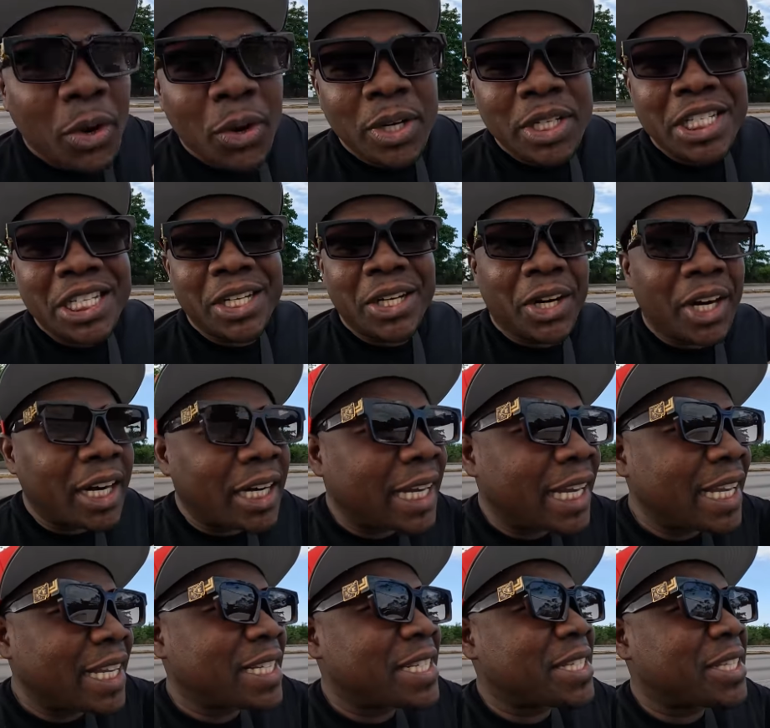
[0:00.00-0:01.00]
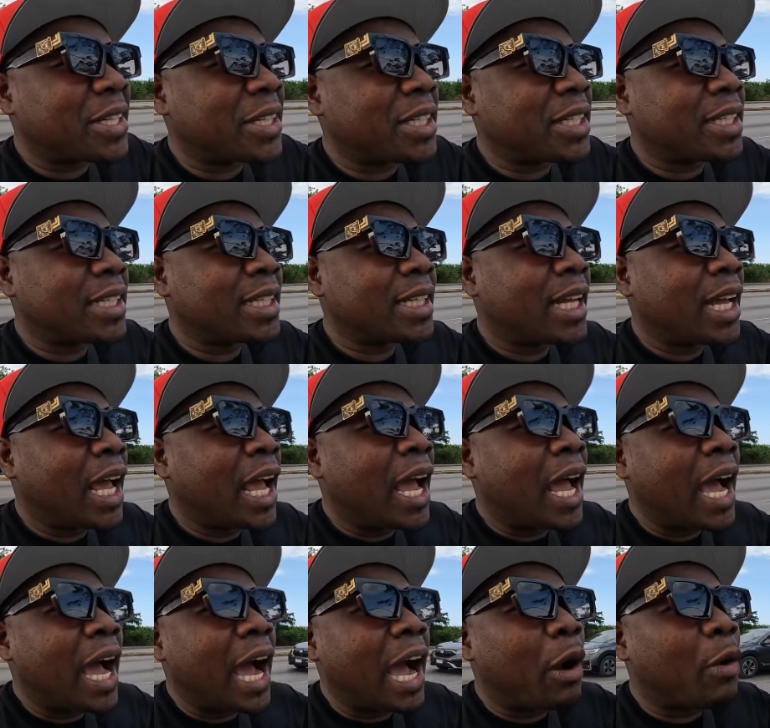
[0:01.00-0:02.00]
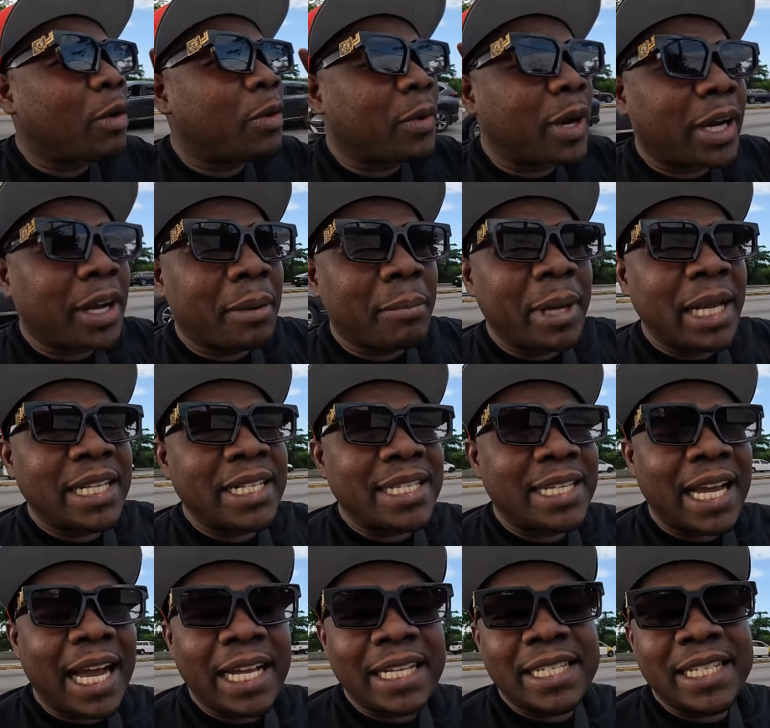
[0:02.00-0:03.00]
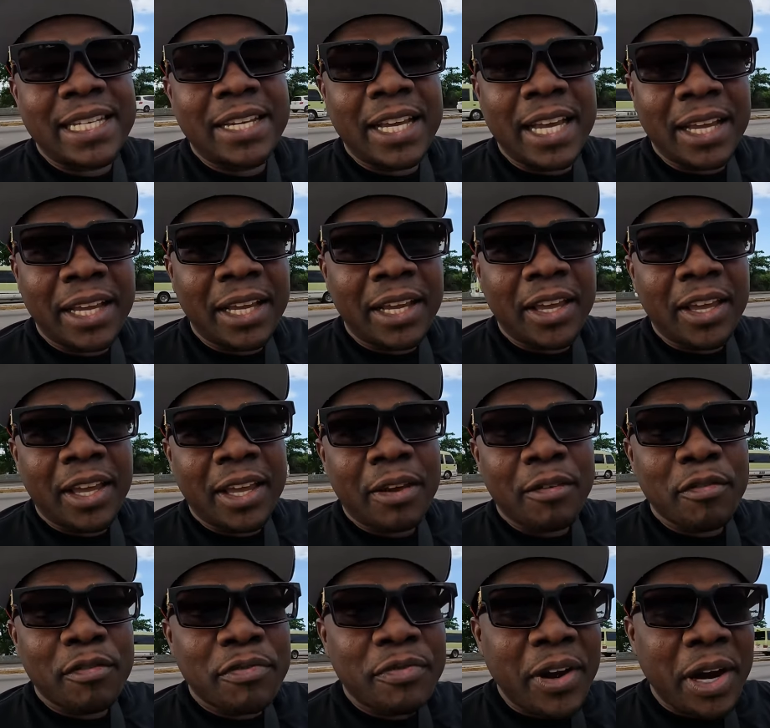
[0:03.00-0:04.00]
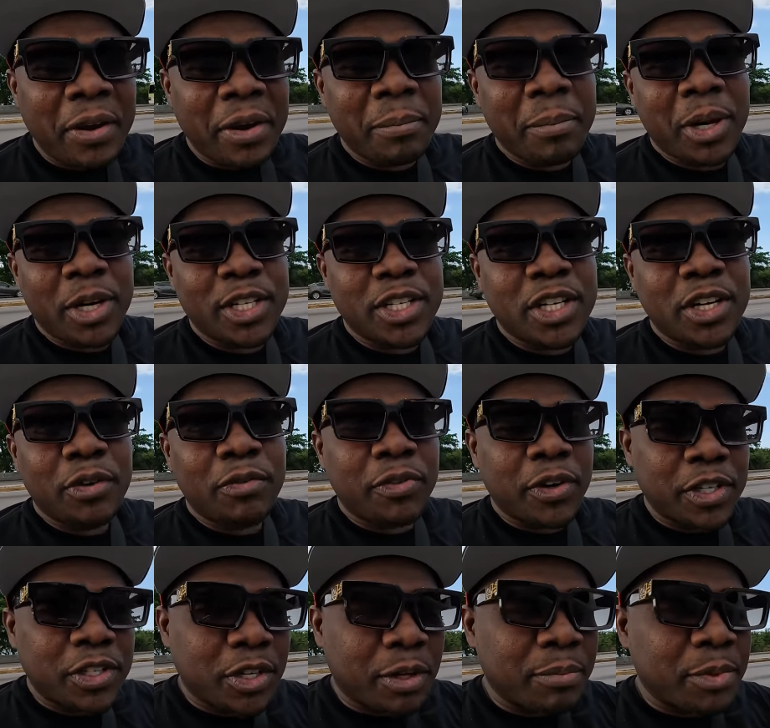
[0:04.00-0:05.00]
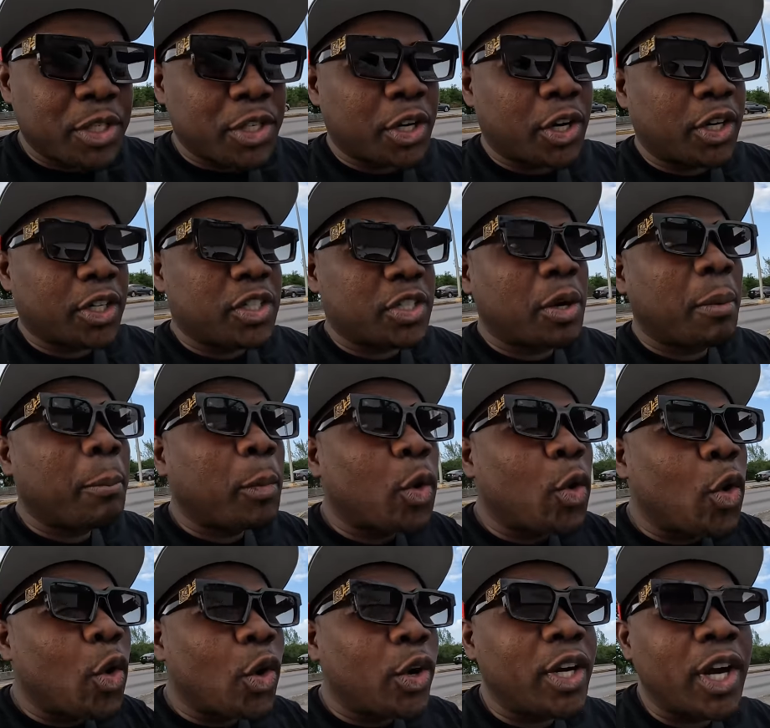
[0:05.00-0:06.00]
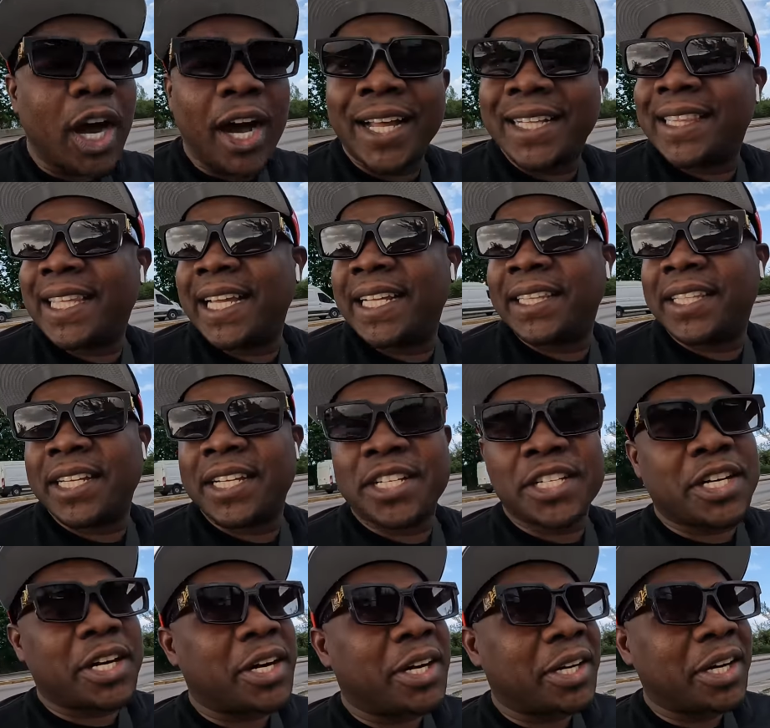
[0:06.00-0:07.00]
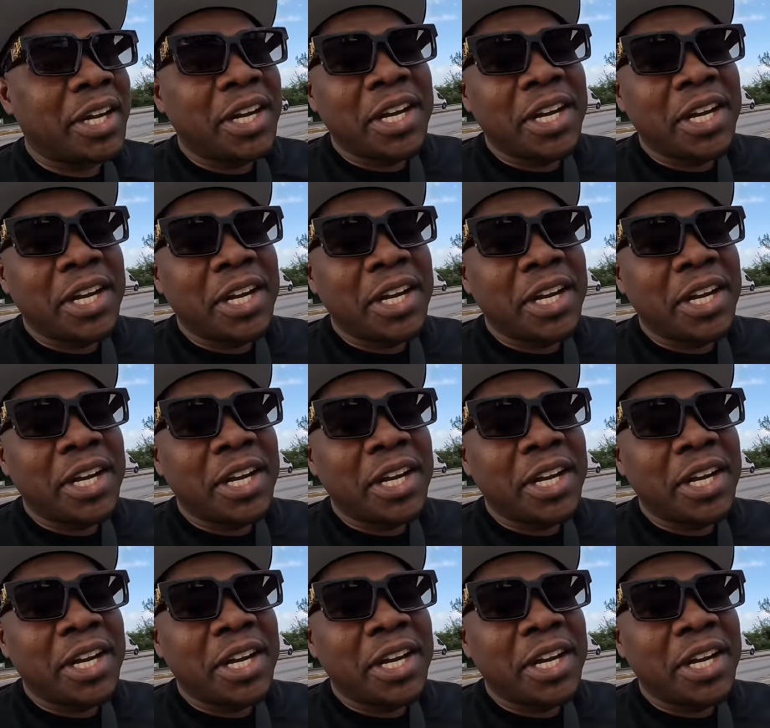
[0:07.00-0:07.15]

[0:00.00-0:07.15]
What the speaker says: Ochi or Kingston, I would recommend Scotchy very much for some jerk, some good authentic jerk.